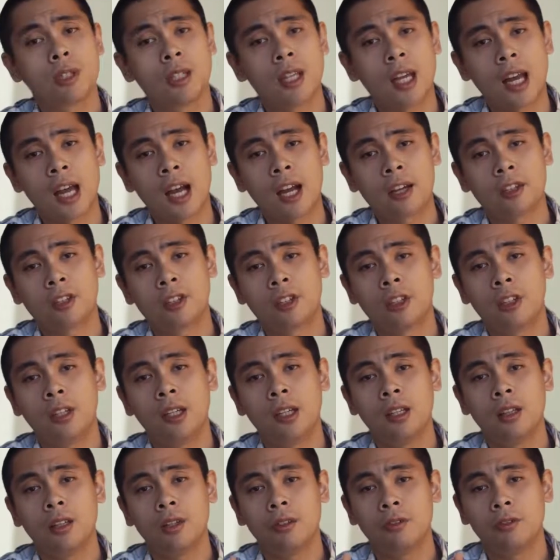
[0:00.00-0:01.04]
was
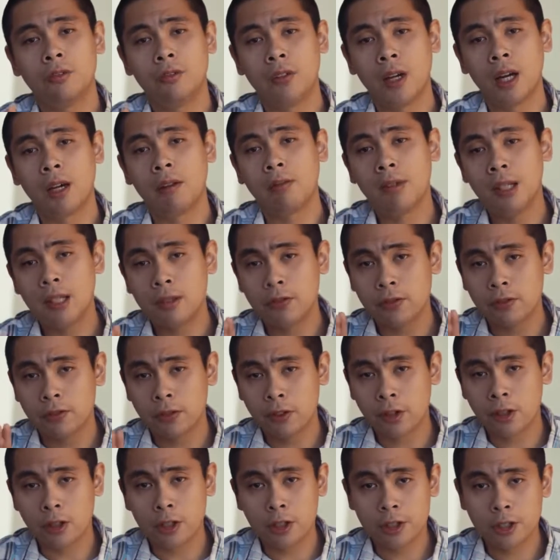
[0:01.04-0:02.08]
actually the very
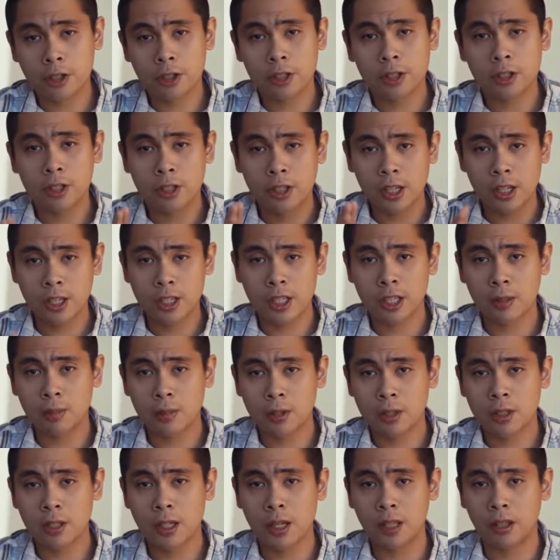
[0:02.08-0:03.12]
first
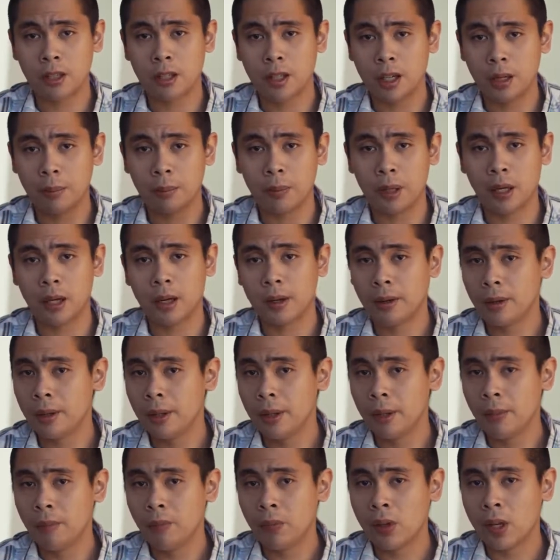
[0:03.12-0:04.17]
60% that I bought.
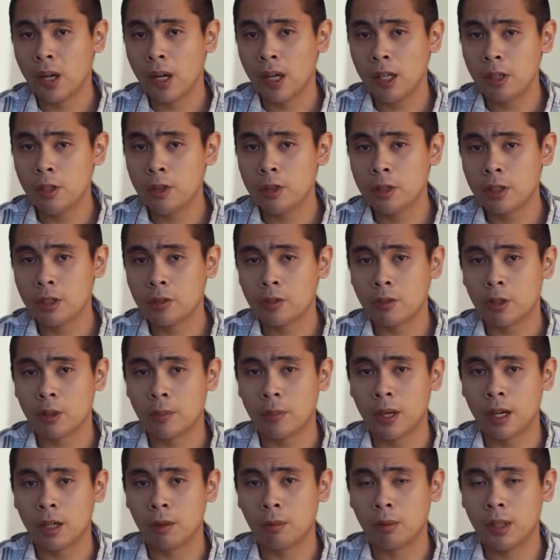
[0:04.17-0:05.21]
I used it for
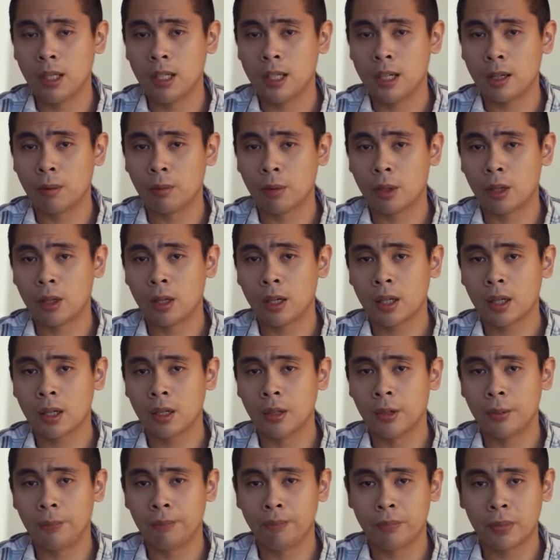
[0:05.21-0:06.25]
about a week at work.
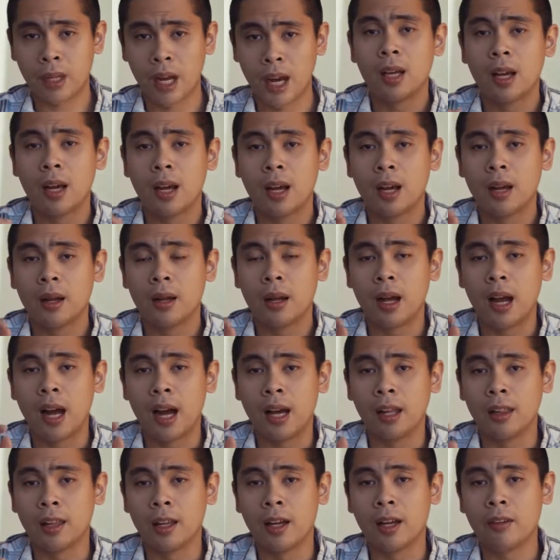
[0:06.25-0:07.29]
Um,
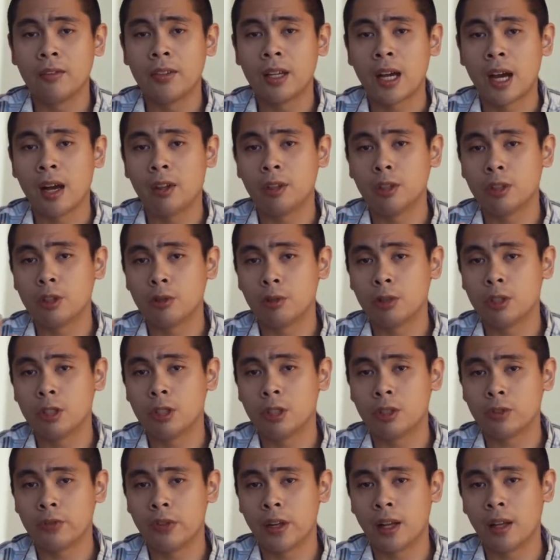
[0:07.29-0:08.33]
I loved how the
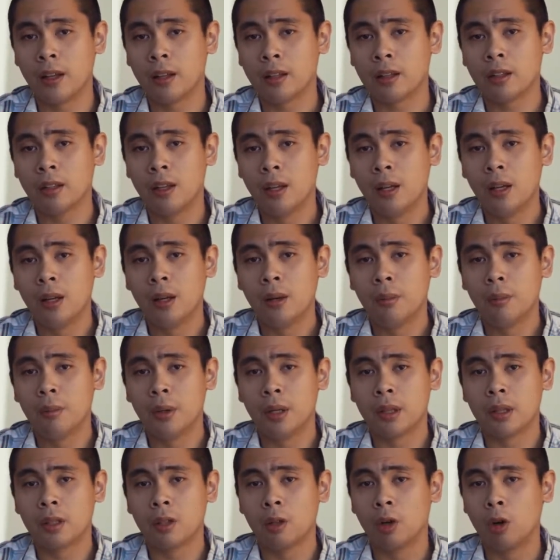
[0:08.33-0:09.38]
switches felt,
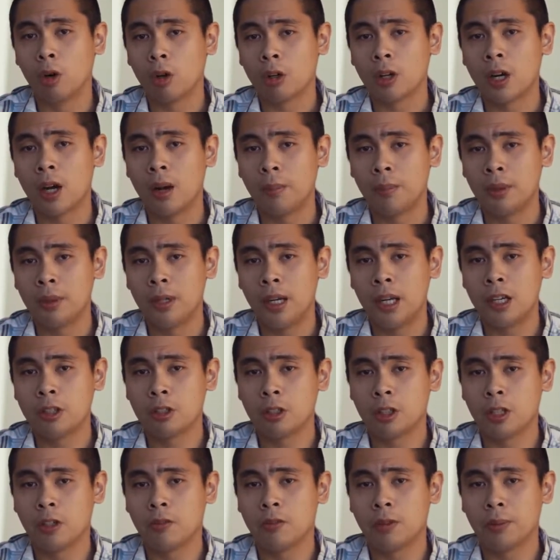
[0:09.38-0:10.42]
but the whole
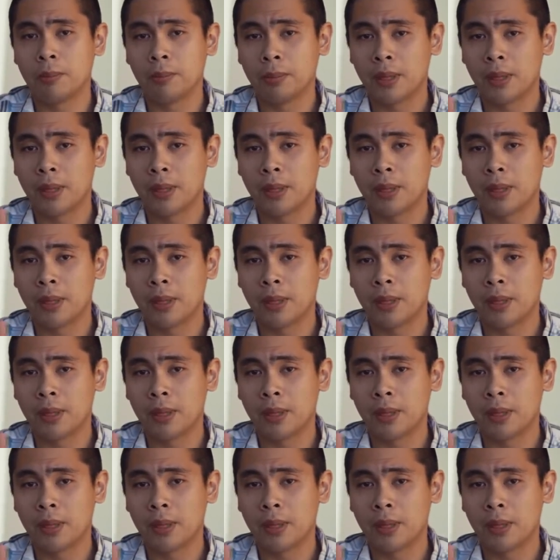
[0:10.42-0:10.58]
combination of a